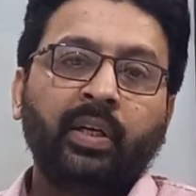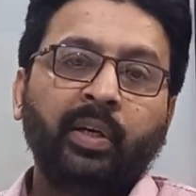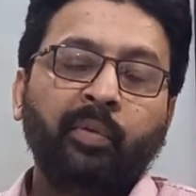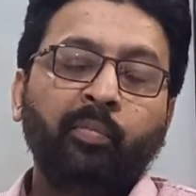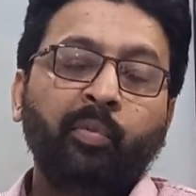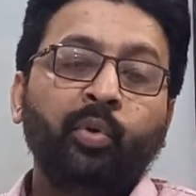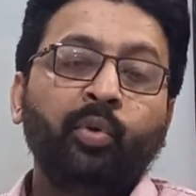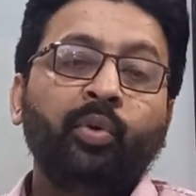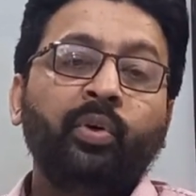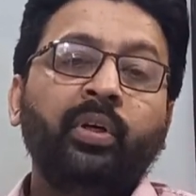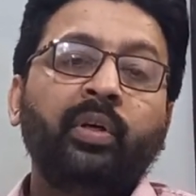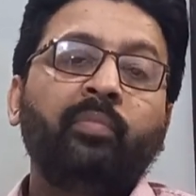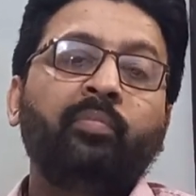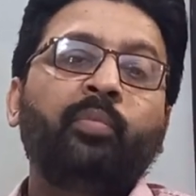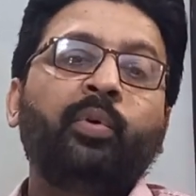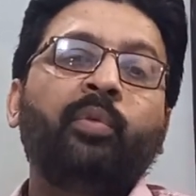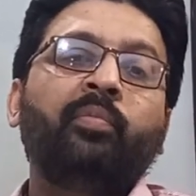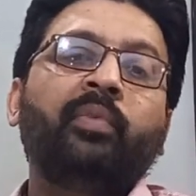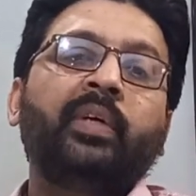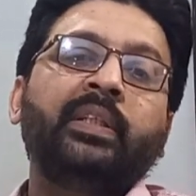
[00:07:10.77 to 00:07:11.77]

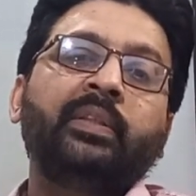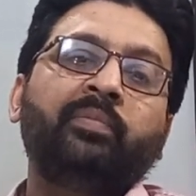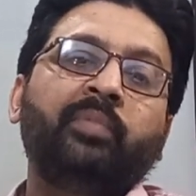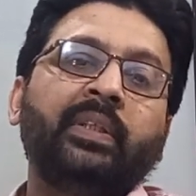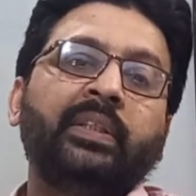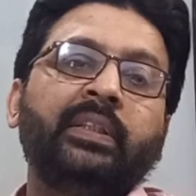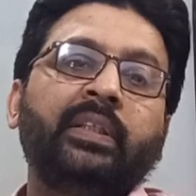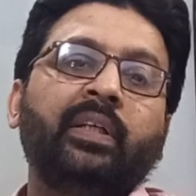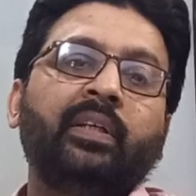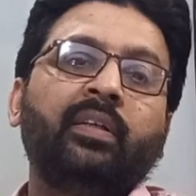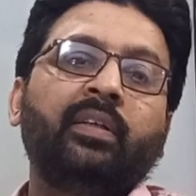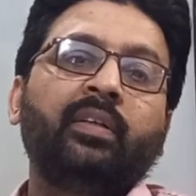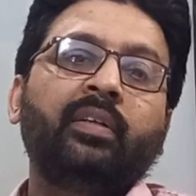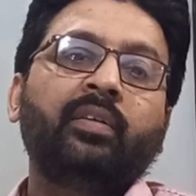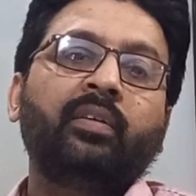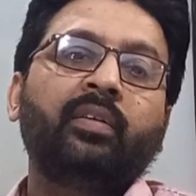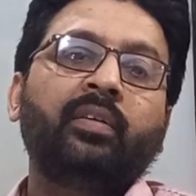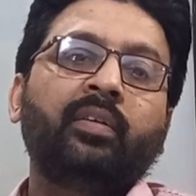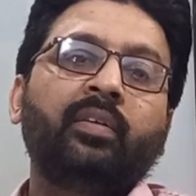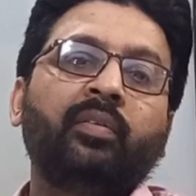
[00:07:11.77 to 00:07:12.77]
immunocompromised patient,
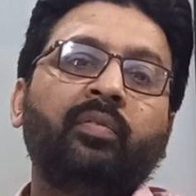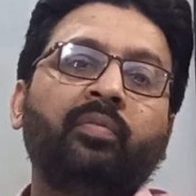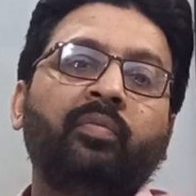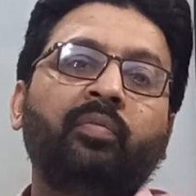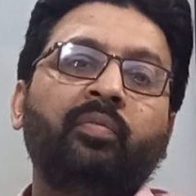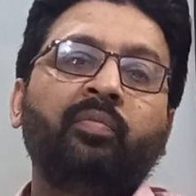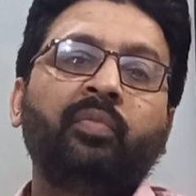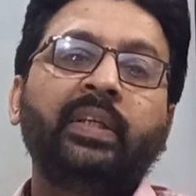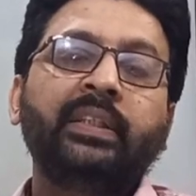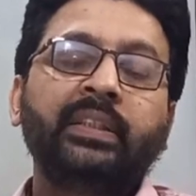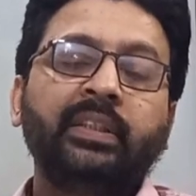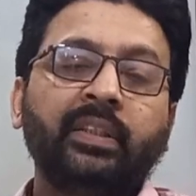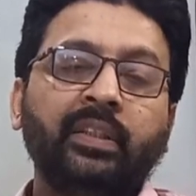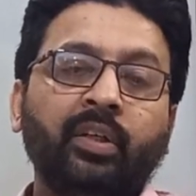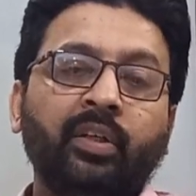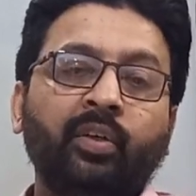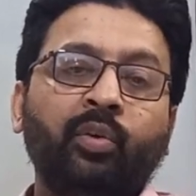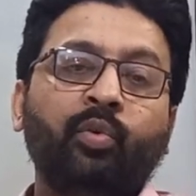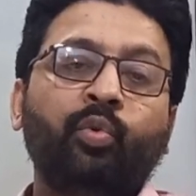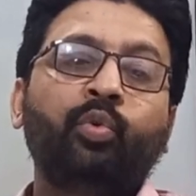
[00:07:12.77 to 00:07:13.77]
which
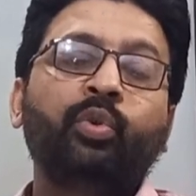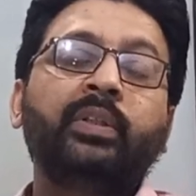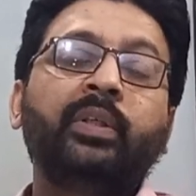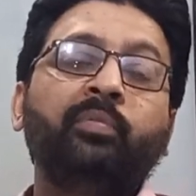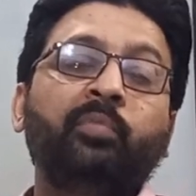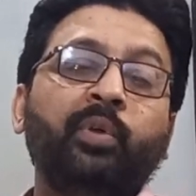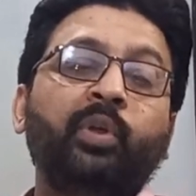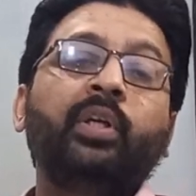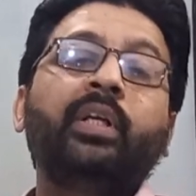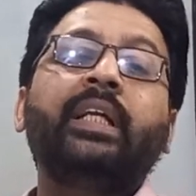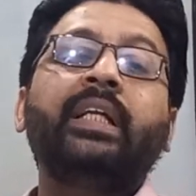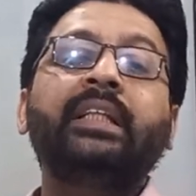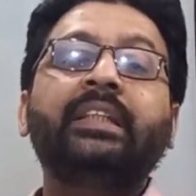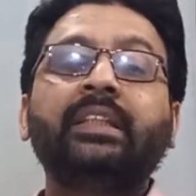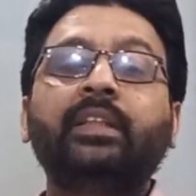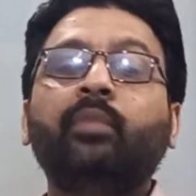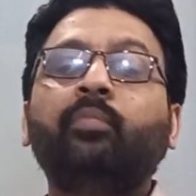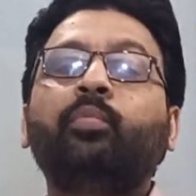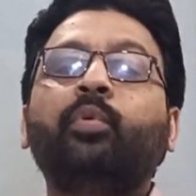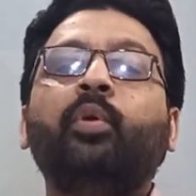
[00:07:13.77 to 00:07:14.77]
whose immunity
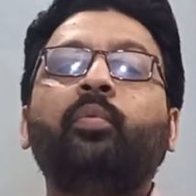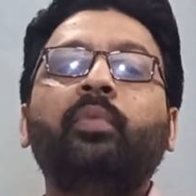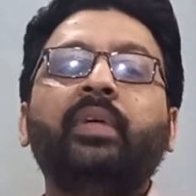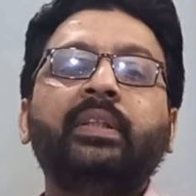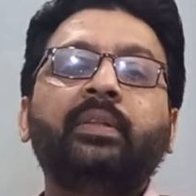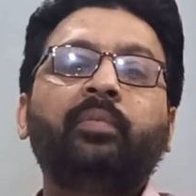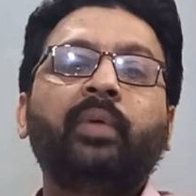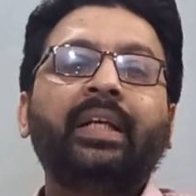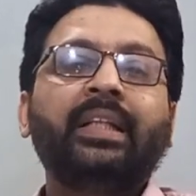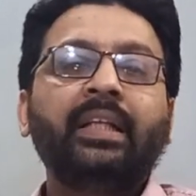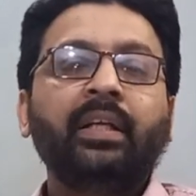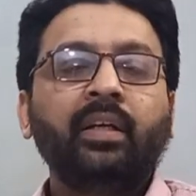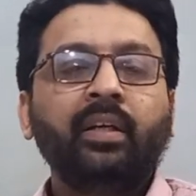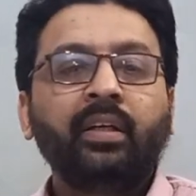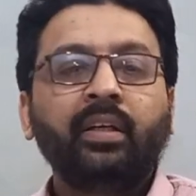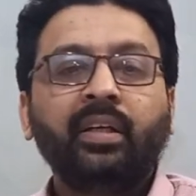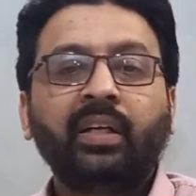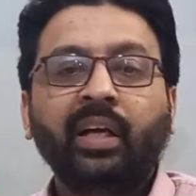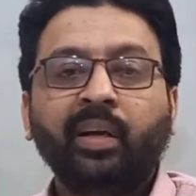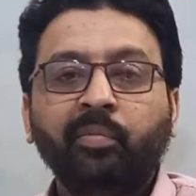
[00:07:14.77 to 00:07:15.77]
is compromised by
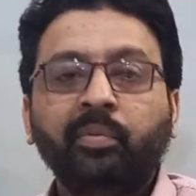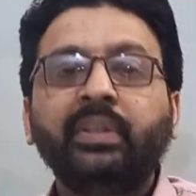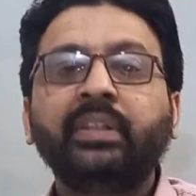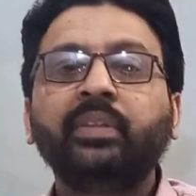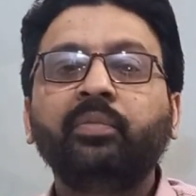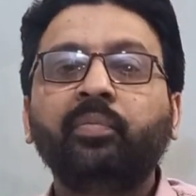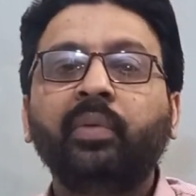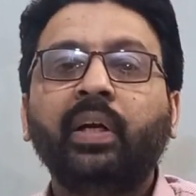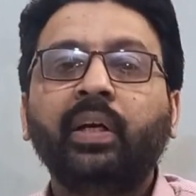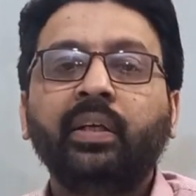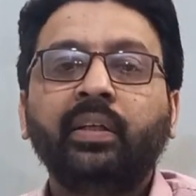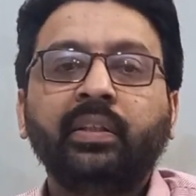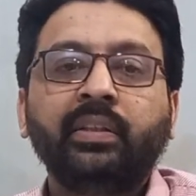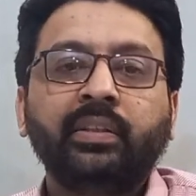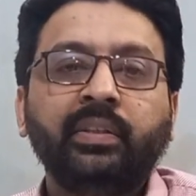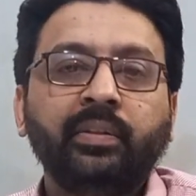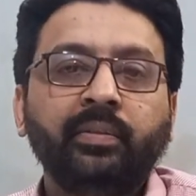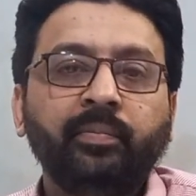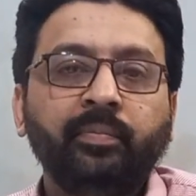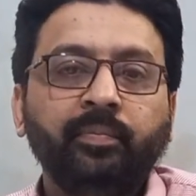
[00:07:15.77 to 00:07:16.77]
the diabetes
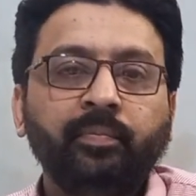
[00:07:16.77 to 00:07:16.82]
mellitus.